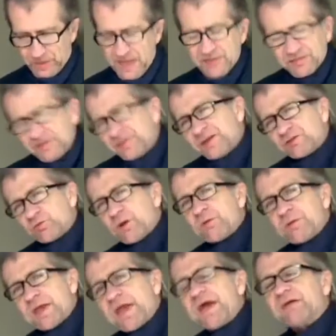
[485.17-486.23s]
I think that's why
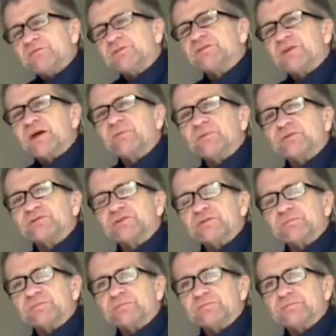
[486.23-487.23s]
we have discipleship.